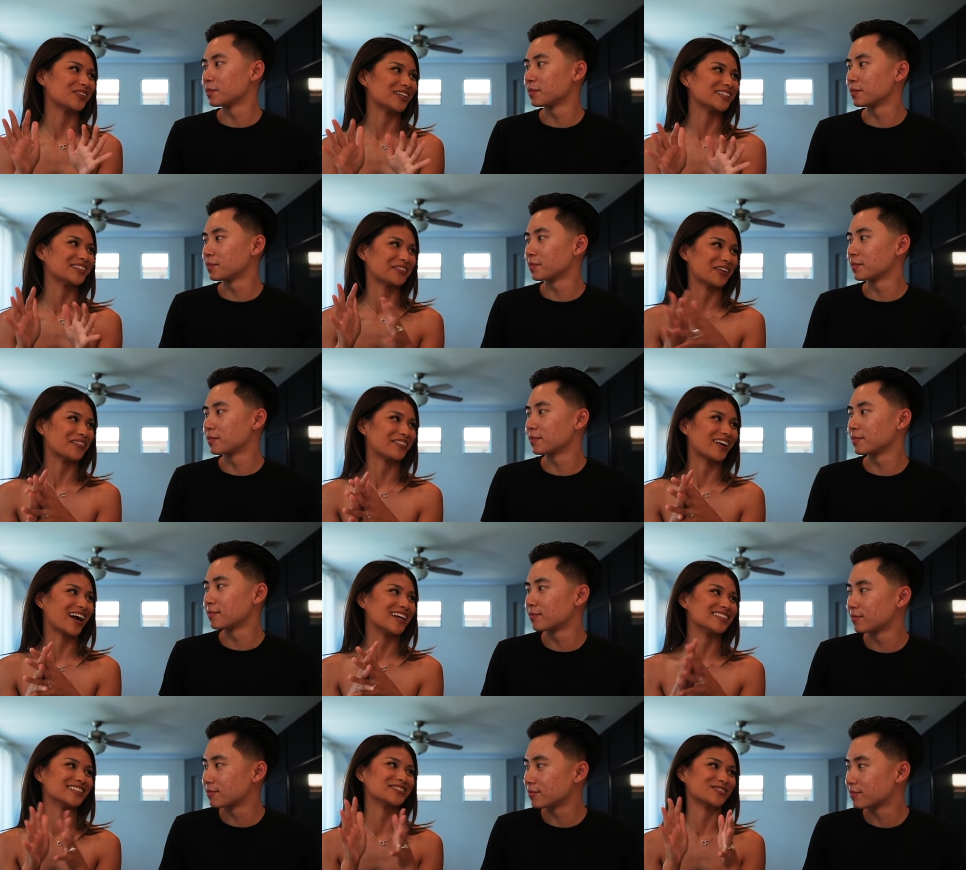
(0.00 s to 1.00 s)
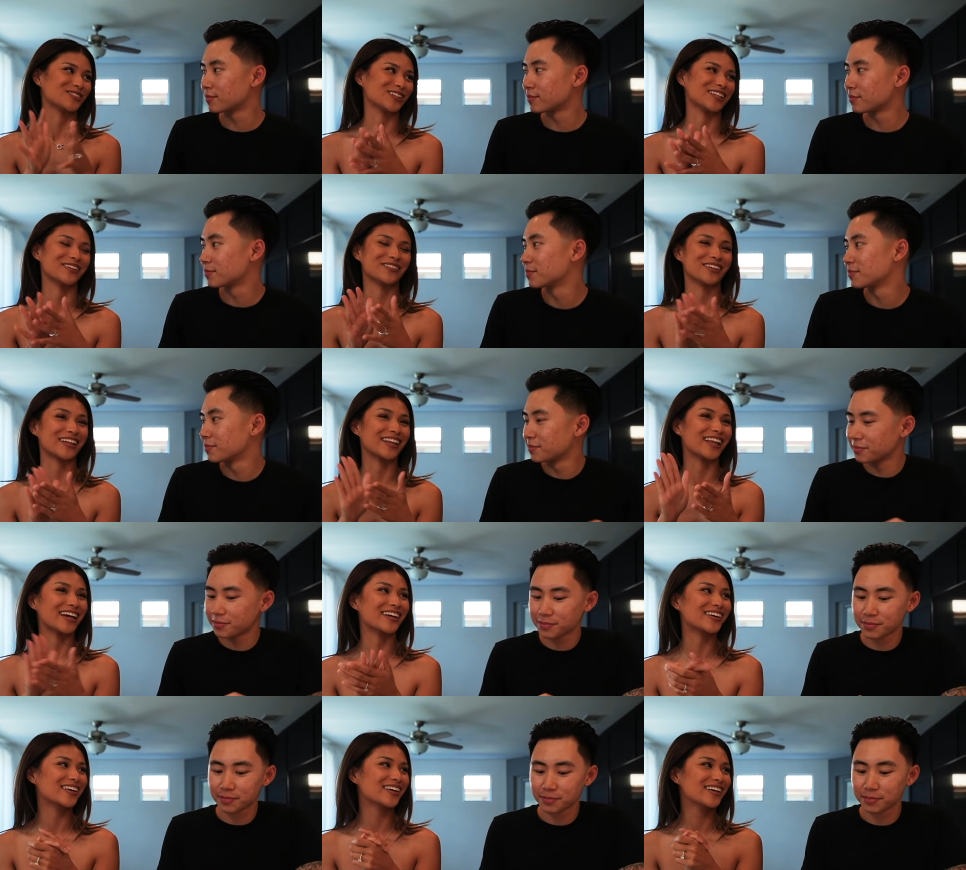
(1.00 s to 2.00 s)
Speaker 1: whatsoever. I just really, really
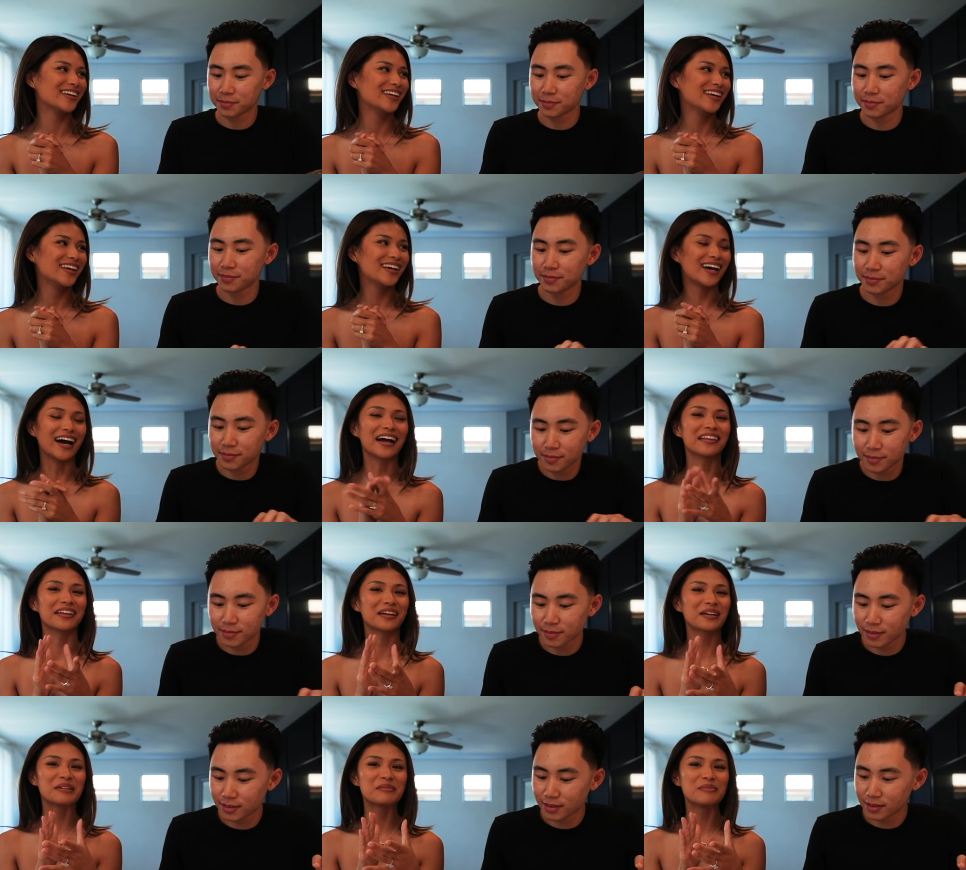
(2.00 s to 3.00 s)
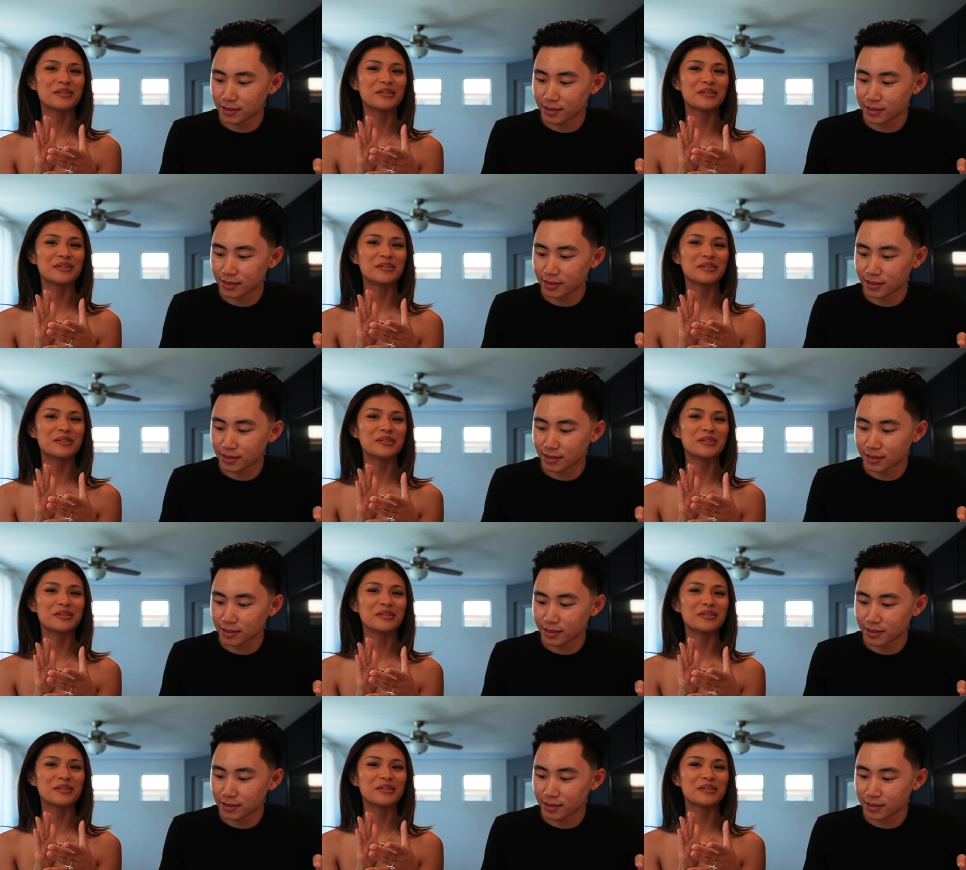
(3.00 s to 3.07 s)
like her. I think it would